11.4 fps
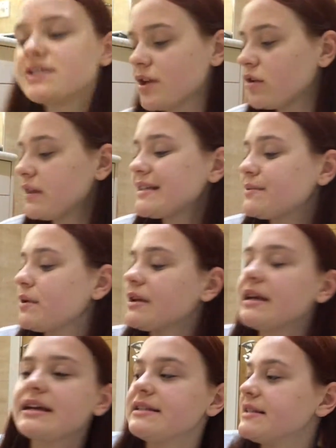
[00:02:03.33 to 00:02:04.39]
So this one
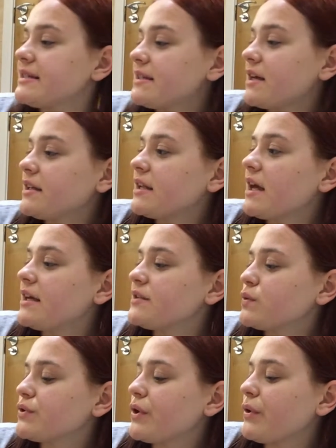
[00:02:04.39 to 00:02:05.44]
is The Sun is
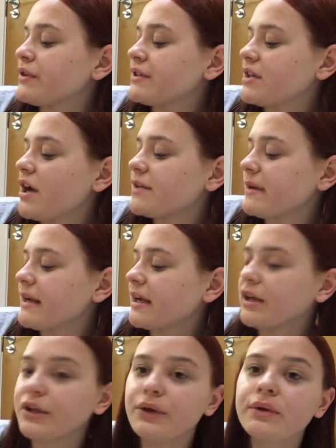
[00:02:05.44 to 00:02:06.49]
Also the Star by
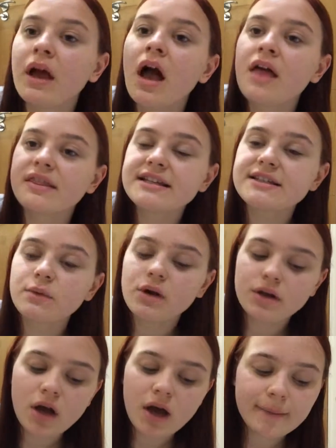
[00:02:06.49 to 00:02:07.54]
Nicola Yoon. This
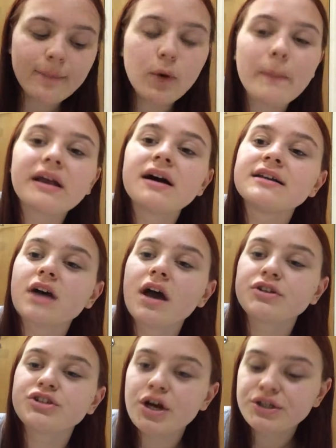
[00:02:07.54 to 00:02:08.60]
one I bought because
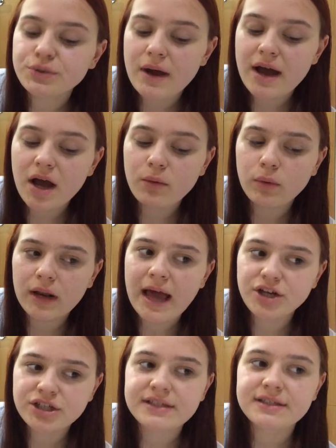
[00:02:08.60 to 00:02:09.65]
I just read,
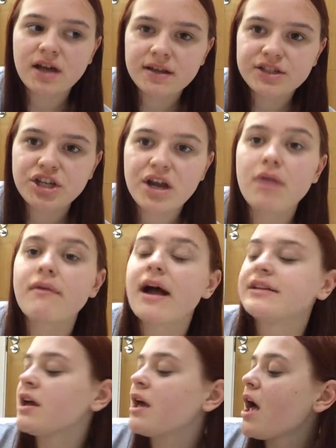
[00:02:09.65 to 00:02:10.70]
the start of this year I
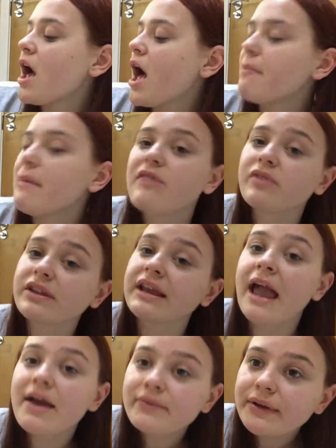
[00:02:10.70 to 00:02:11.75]
read
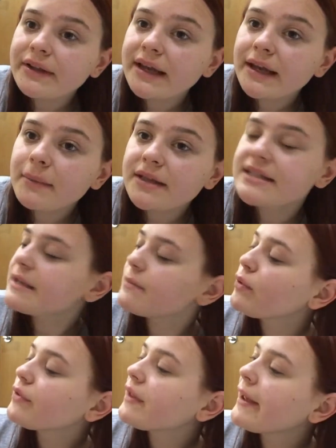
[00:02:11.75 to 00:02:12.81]
Everything by the same
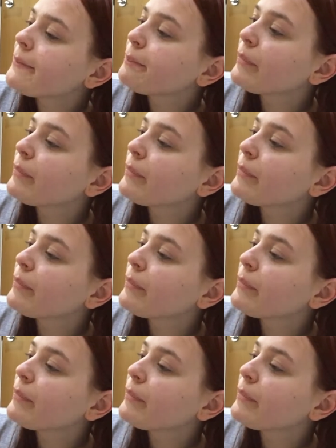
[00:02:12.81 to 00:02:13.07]
author,